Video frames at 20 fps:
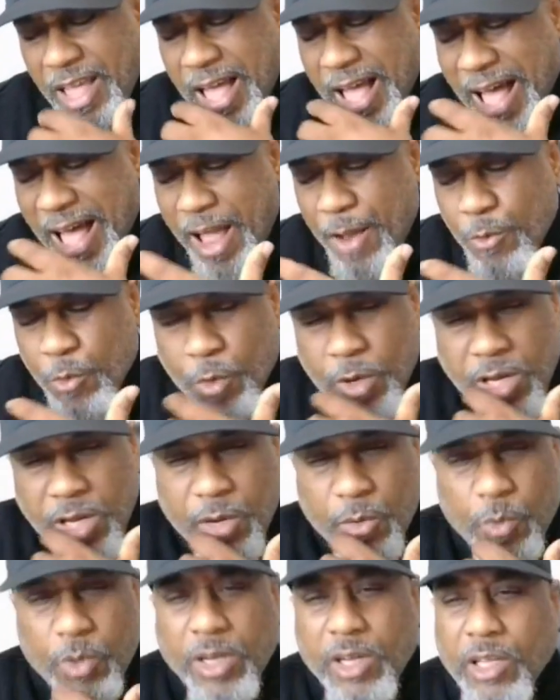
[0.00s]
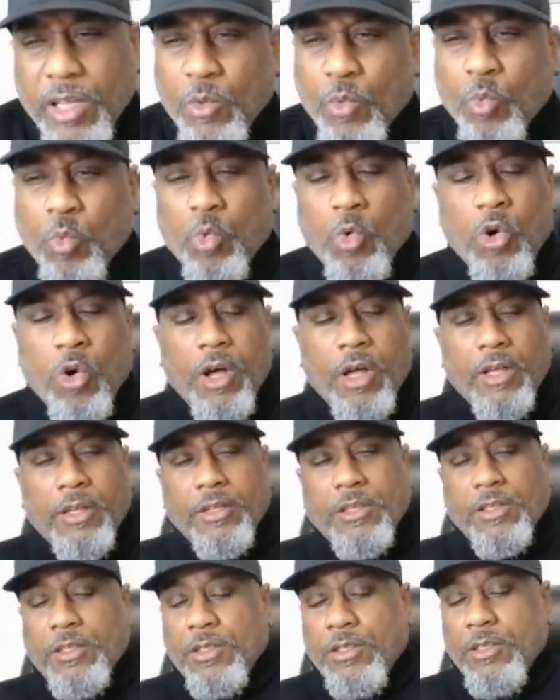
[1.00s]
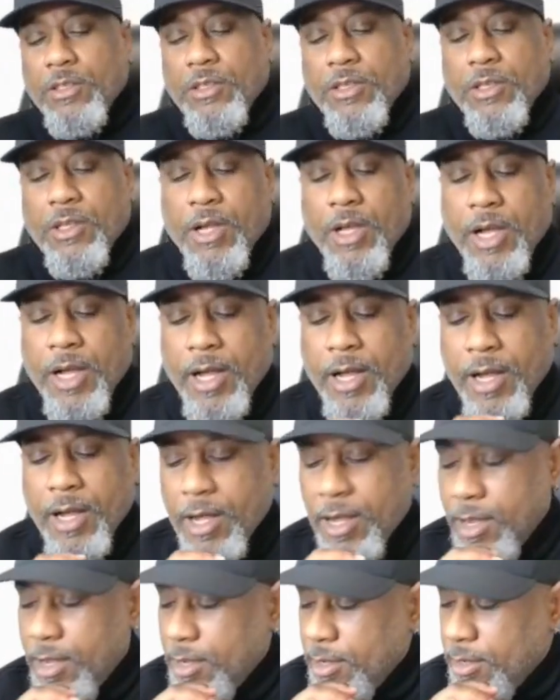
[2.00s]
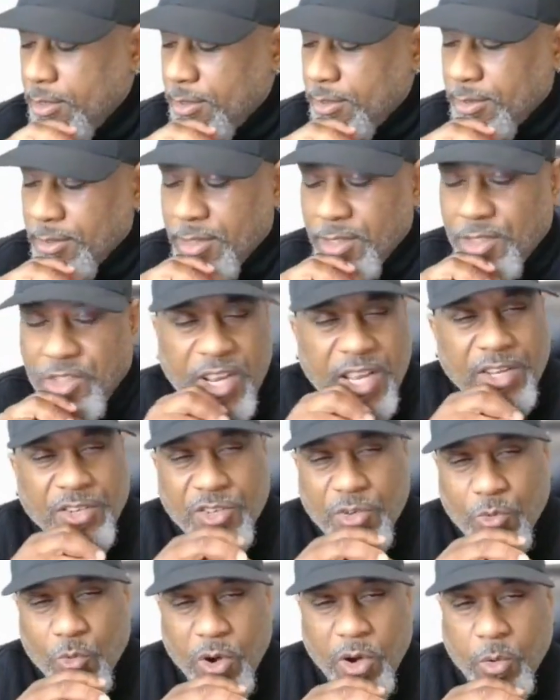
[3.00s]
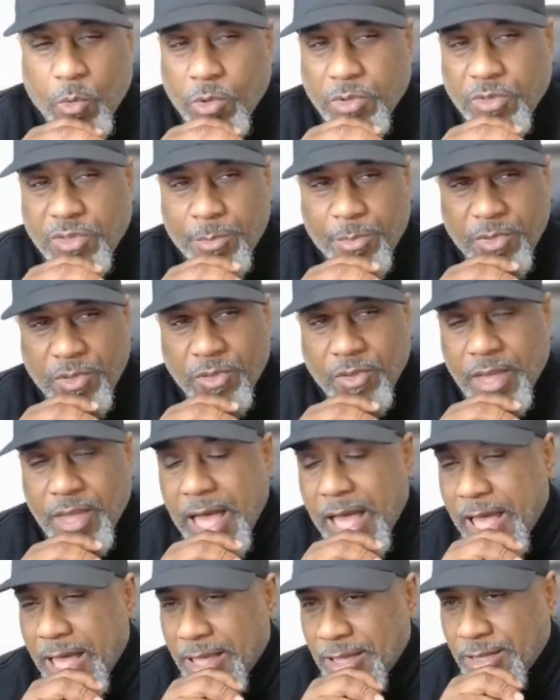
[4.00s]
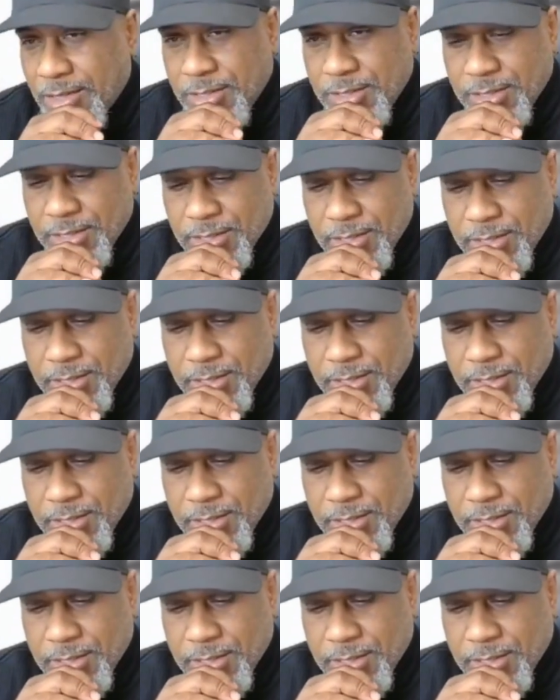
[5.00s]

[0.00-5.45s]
I really, really want the chance to work with some of you guys,